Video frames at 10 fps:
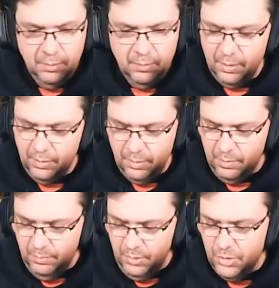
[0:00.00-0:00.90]
You,
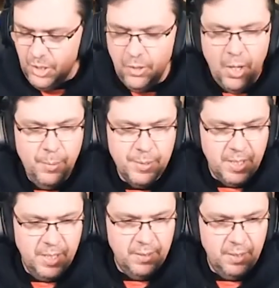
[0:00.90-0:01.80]
you, don't owe us
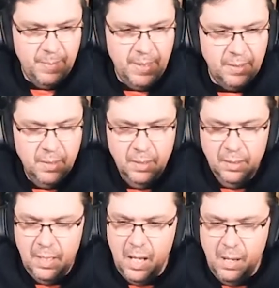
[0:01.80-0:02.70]
anything, mate.
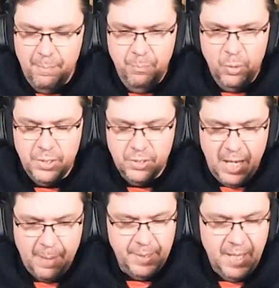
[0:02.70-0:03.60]
Um, we're just
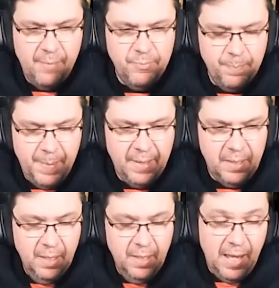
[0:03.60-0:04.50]
happy to have you back,
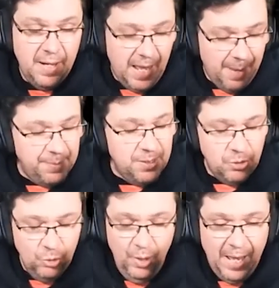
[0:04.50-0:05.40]
and happy that
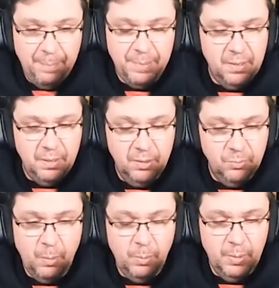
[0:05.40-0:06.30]
you're happy is
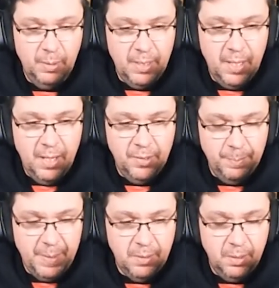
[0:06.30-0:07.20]
probably the uh, the
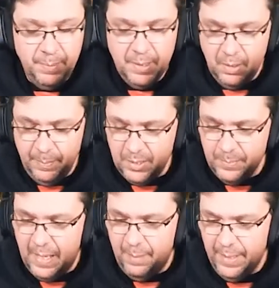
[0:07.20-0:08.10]
be, the be, the best
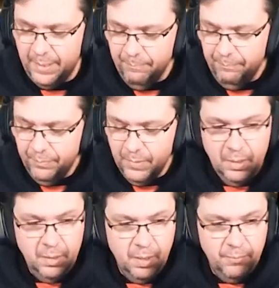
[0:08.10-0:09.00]
part, mate.
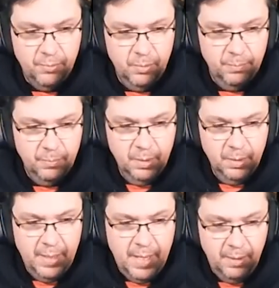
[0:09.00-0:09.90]
You know, from
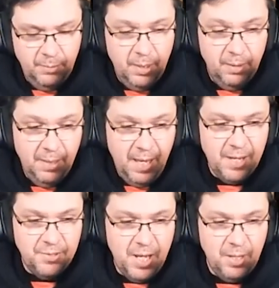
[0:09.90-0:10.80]
yeah,
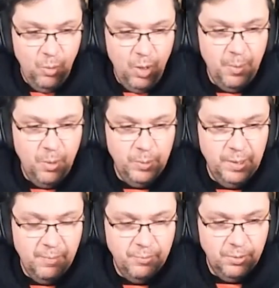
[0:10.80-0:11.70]
hashtag Wobo, we
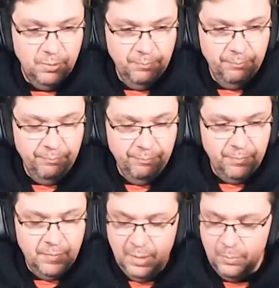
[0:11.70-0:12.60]
love you
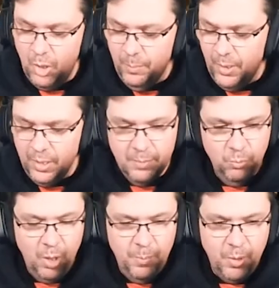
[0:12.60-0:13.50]
in Wobo, in
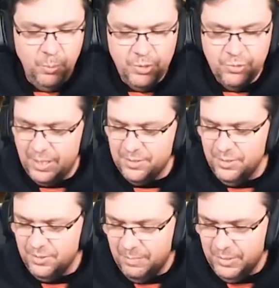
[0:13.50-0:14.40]
Wobo we trust
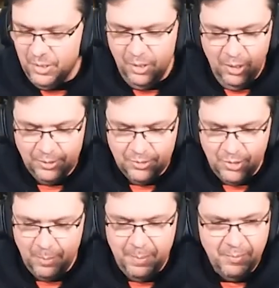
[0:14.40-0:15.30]
is something I like to
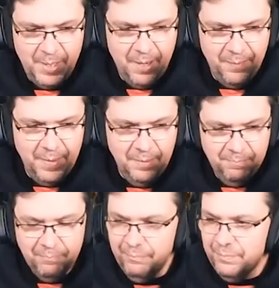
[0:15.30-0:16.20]
type every now and then.
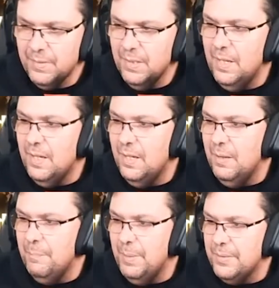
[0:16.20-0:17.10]
Mm-hmm.
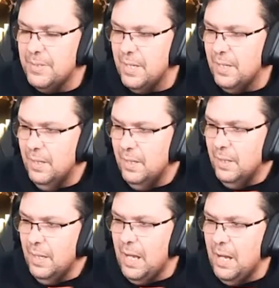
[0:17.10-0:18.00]
Um, but yeah,
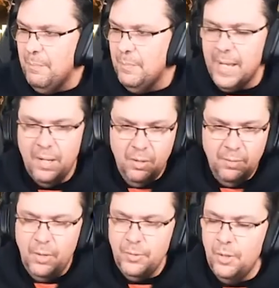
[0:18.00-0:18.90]
um, now
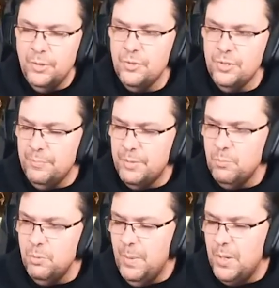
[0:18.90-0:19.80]
I, I, do something
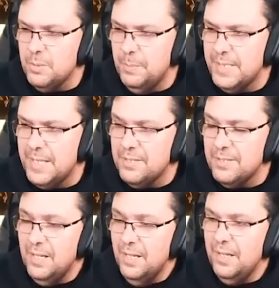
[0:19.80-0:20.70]
with most of my guests,
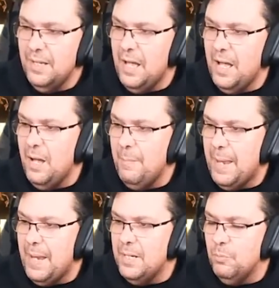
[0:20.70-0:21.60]
um,
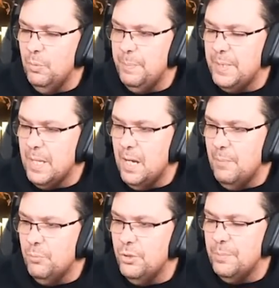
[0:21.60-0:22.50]
and it would be um,
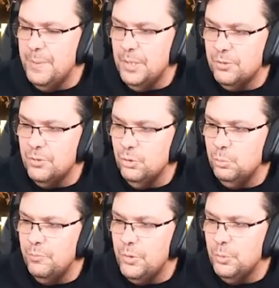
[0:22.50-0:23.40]
rude of me not to do it
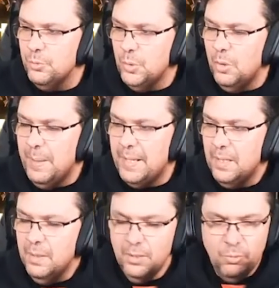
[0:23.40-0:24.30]
with you as well, mate.
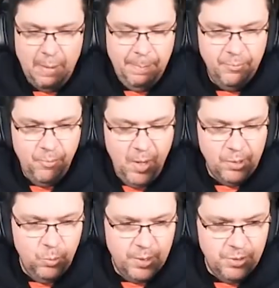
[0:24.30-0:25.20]
The rapid fire okay.
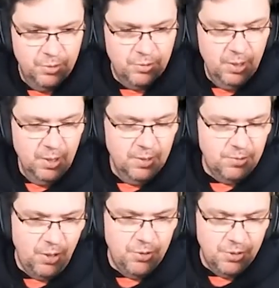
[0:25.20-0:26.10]
questions.
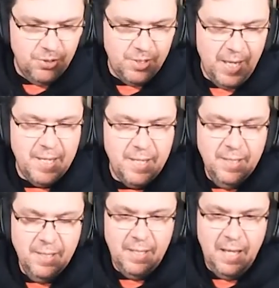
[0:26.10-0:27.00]
So just say
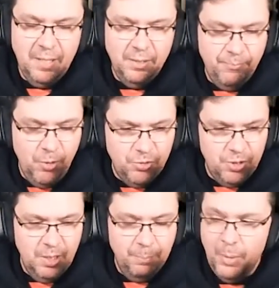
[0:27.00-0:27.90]
uh, the first
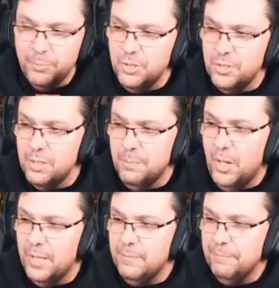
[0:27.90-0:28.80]
thing that pops into your mind.